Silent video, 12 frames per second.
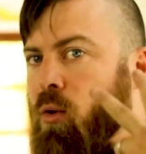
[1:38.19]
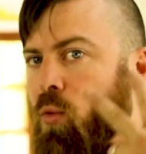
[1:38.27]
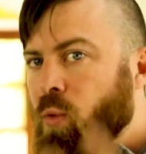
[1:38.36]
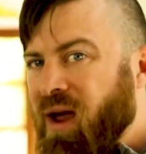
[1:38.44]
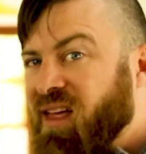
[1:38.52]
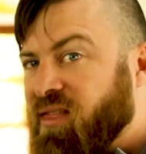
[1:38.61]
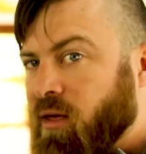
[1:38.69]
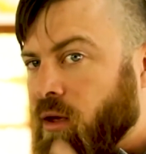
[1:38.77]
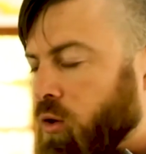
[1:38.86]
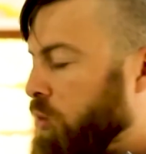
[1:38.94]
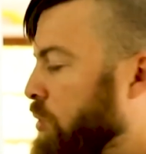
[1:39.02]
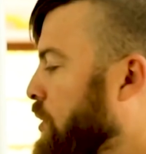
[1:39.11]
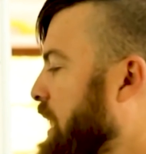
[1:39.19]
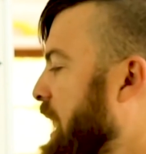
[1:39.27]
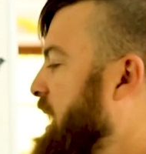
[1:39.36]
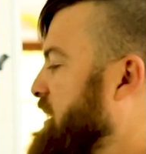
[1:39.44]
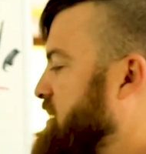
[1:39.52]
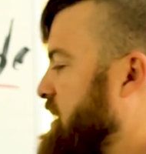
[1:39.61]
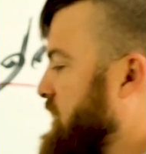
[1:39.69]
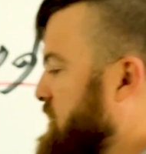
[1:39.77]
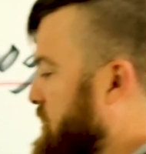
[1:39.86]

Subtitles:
with Google AdSense.